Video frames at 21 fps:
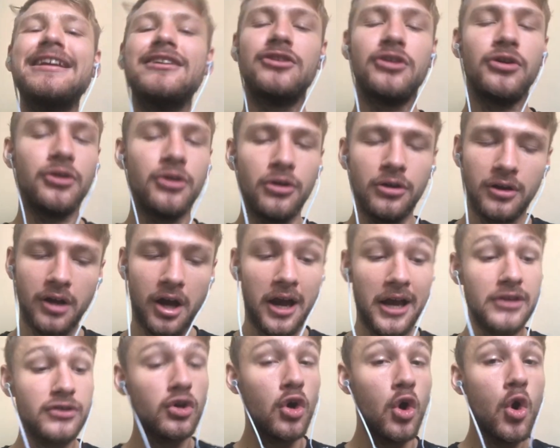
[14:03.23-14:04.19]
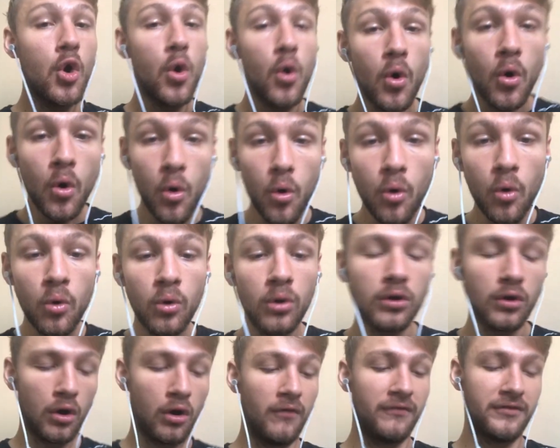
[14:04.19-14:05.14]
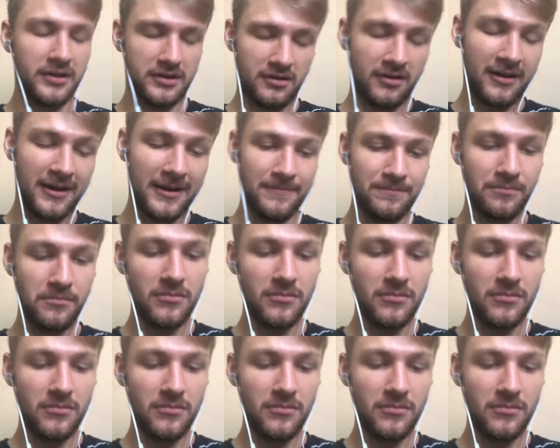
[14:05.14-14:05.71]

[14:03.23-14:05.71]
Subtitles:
to you guys all of the time.